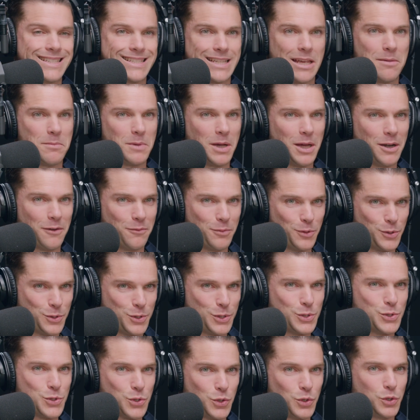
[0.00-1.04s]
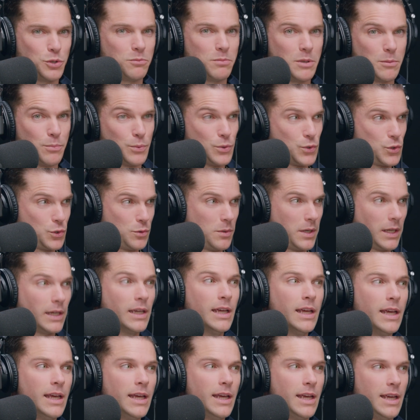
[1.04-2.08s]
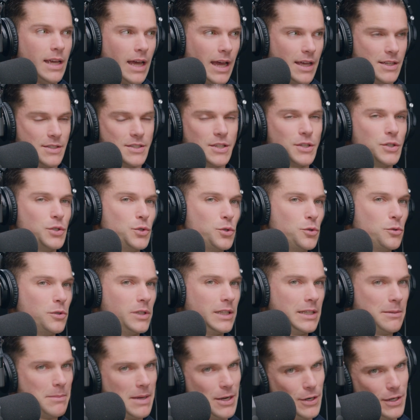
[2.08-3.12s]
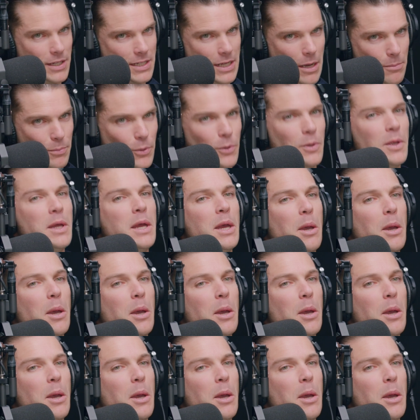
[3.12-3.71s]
same kind of birth control you'd be pursuing as a newly married couple.